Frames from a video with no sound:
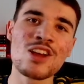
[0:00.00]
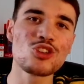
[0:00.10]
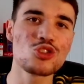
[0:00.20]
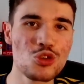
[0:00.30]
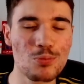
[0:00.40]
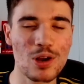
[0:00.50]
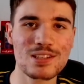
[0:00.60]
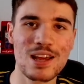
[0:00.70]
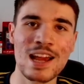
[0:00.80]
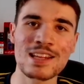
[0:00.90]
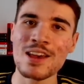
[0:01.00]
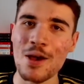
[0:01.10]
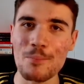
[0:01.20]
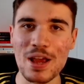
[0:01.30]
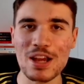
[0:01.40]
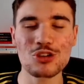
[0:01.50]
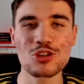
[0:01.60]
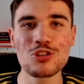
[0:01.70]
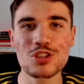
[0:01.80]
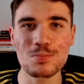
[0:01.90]
Super excited. Make sure
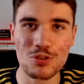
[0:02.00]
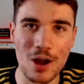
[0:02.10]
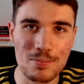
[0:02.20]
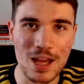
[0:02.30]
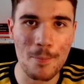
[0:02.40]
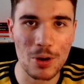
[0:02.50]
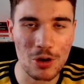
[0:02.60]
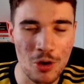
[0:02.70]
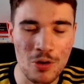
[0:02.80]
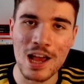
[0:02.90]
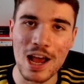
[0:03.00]
you subscribe down below